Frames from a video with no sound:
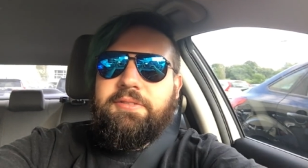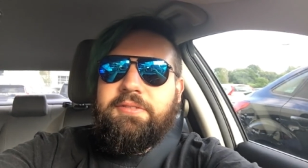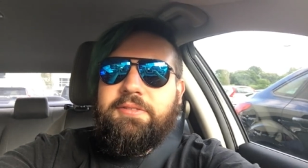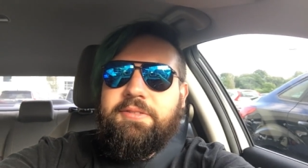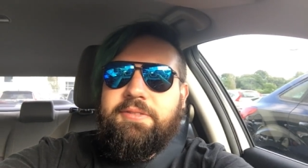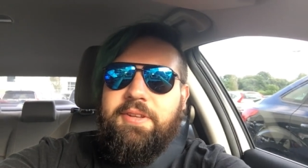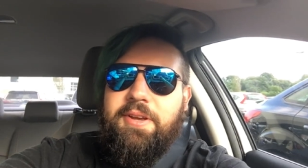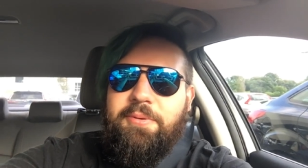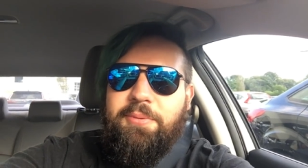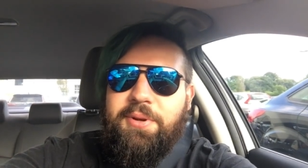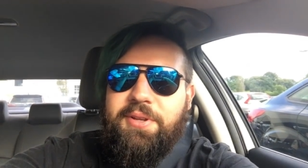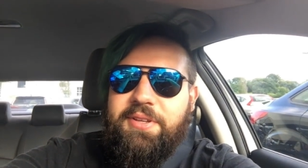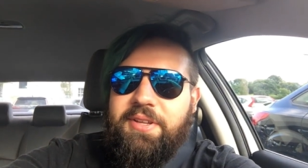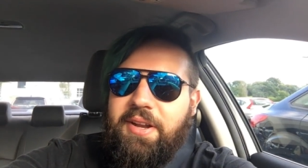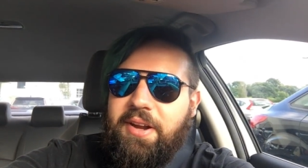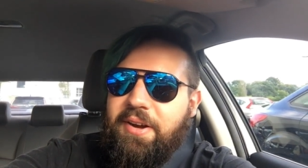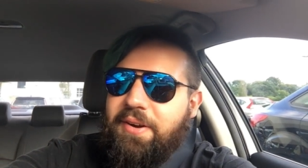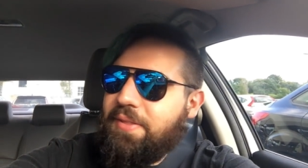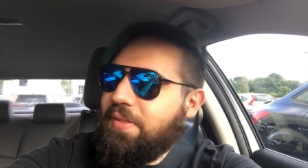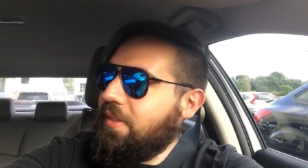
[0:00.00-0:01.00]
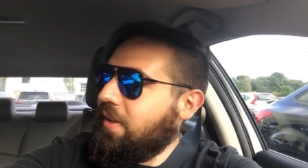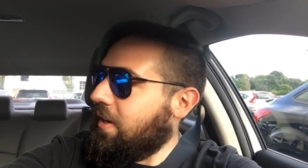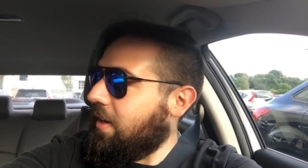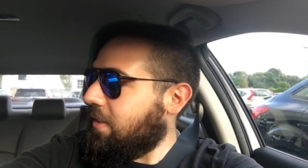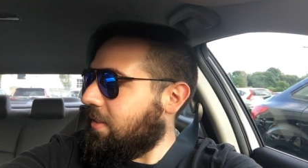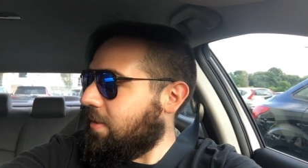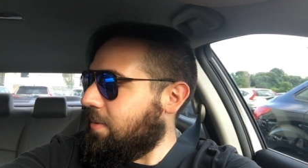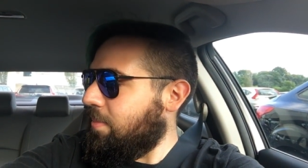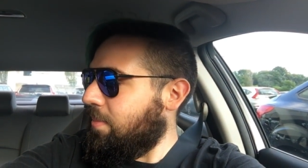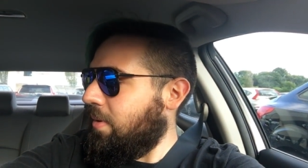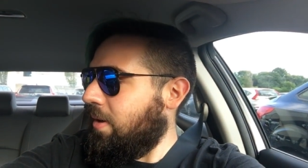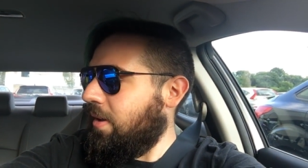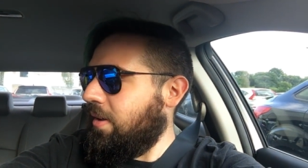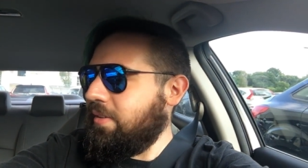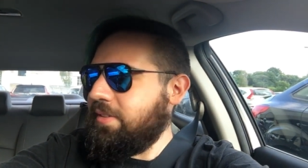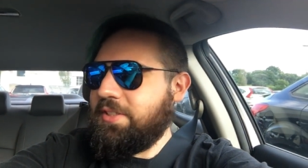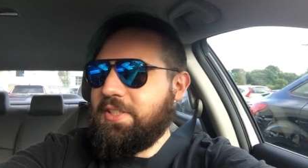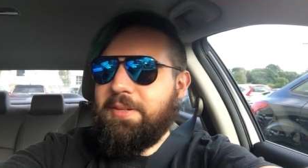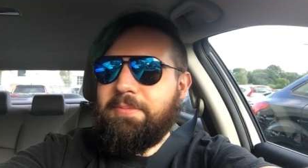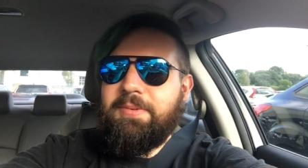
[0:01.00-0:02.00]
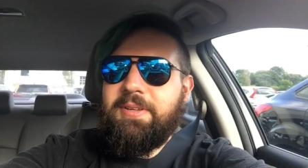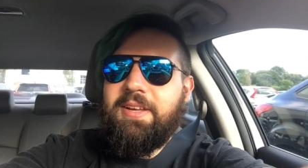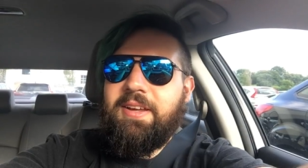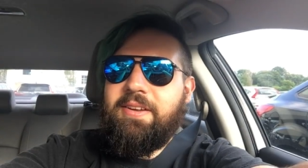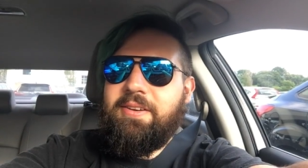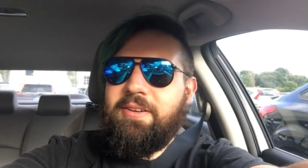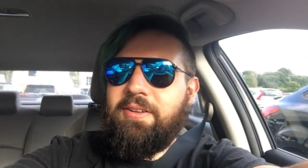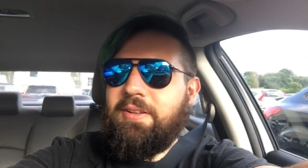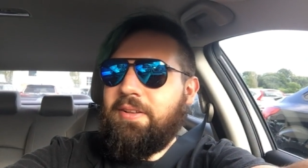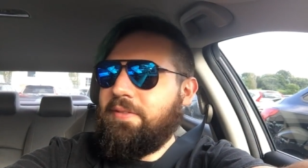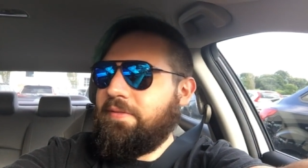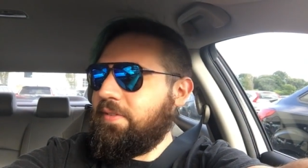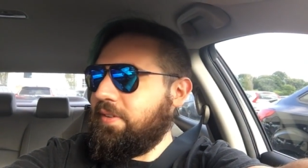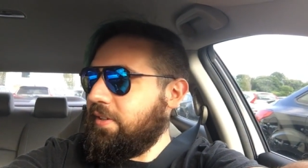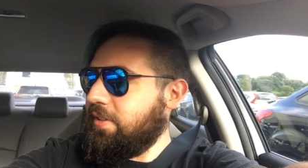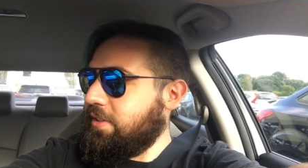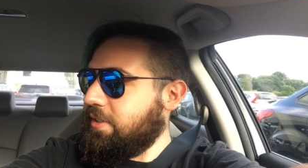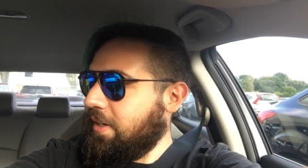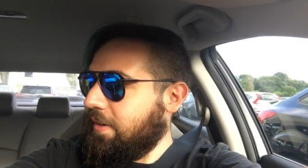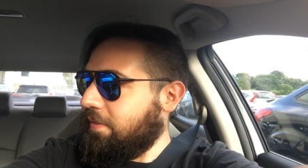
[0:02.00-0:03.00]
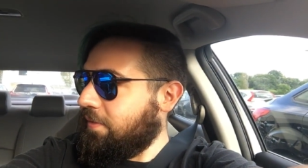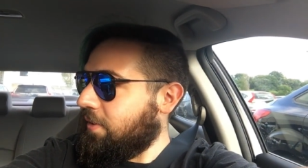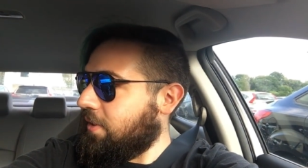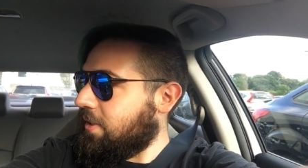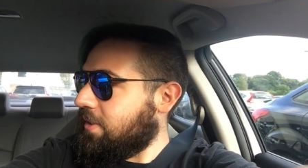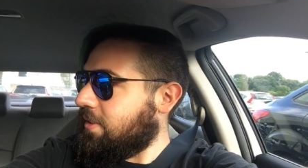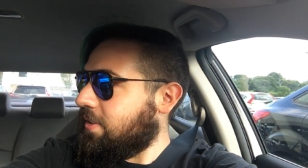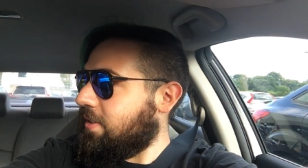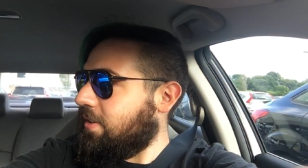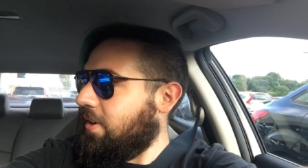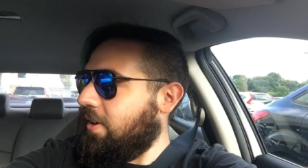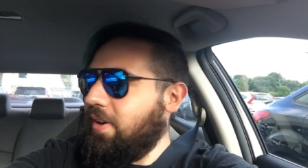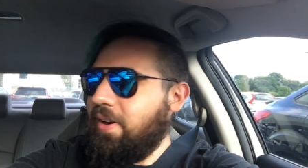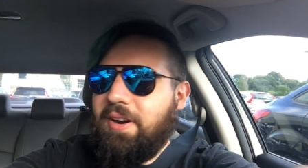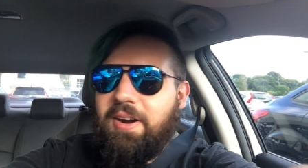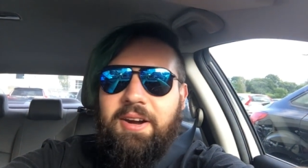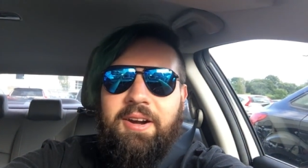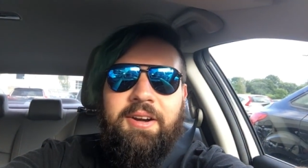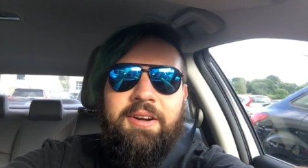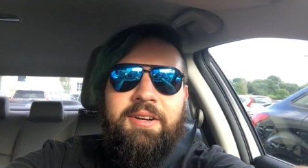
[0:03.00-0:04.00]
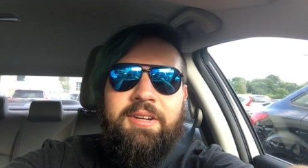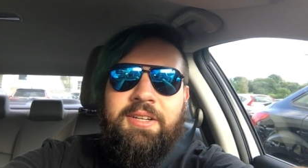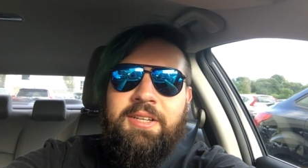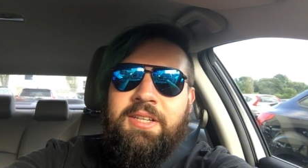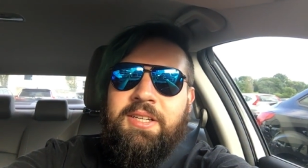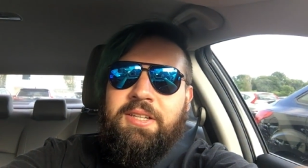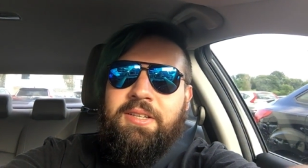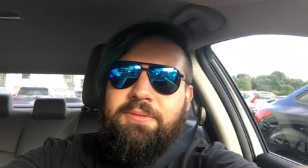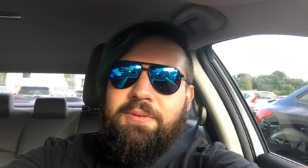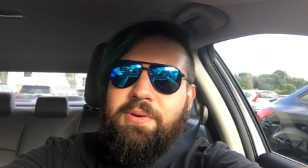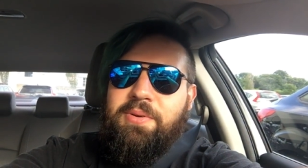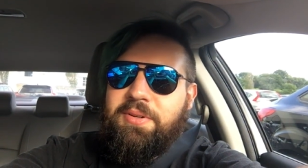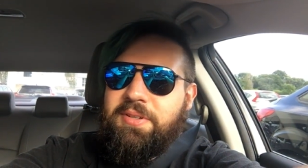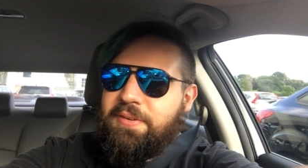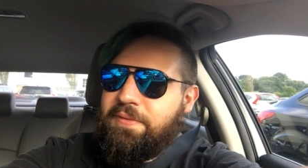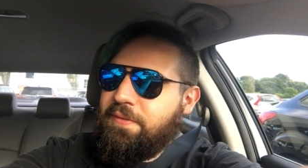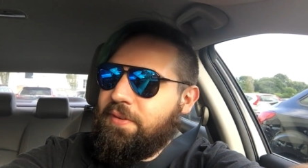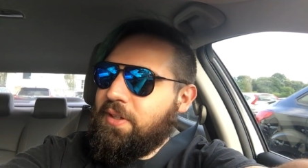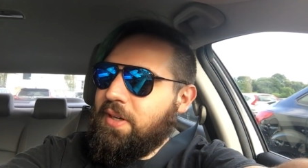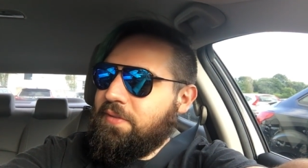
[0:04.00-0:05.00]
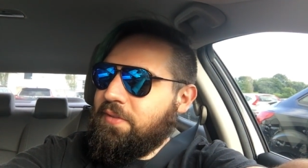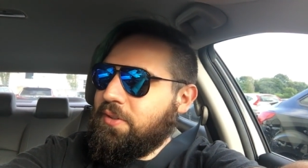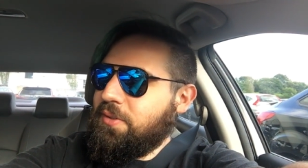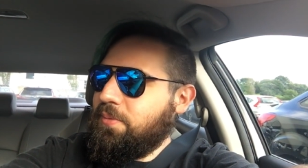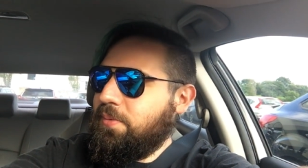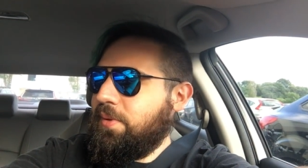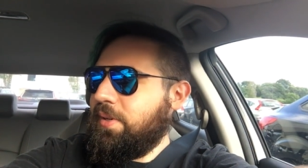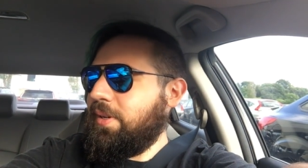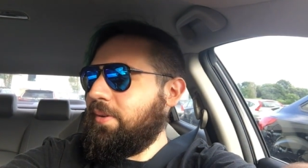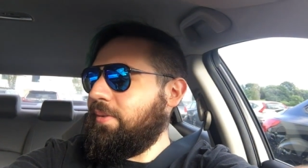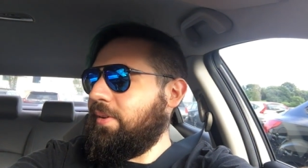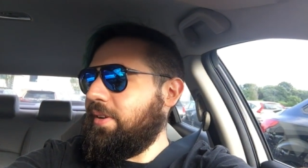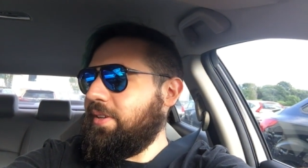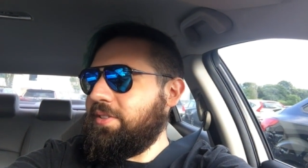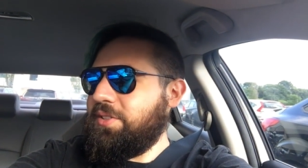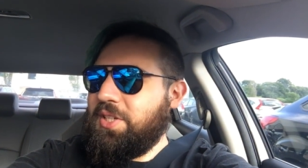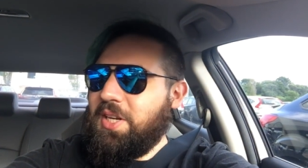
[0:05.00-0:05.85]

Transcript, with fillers: So we did our thing at the mall. Jaimie got all of her Jeffree Star. We went to Forever 21.